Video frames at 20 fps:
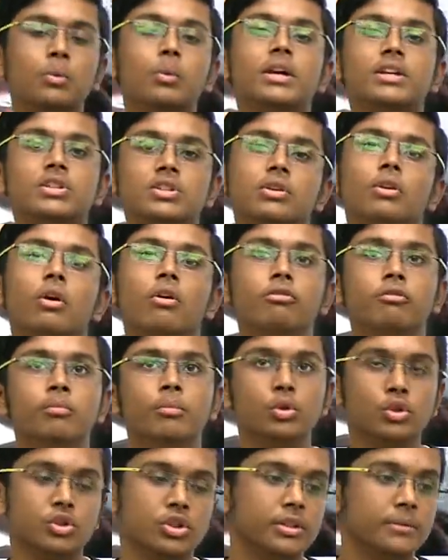equation of
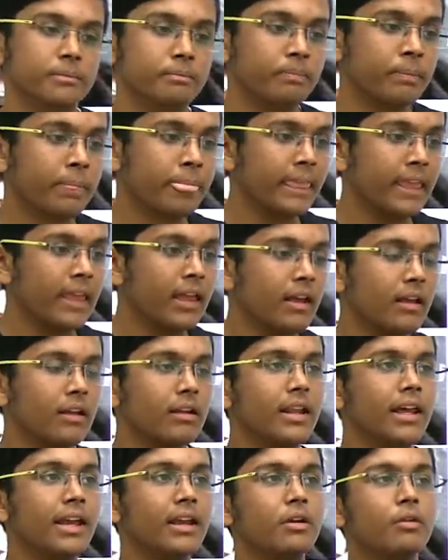motion.
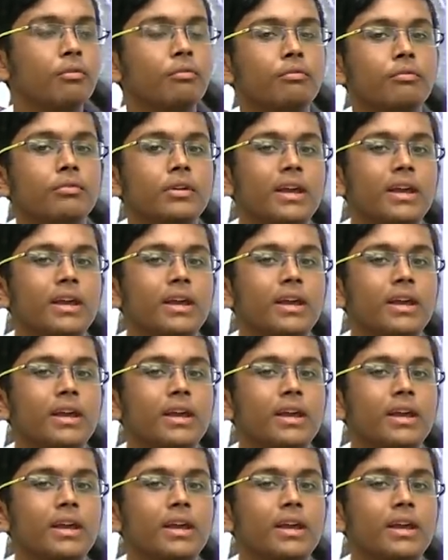Like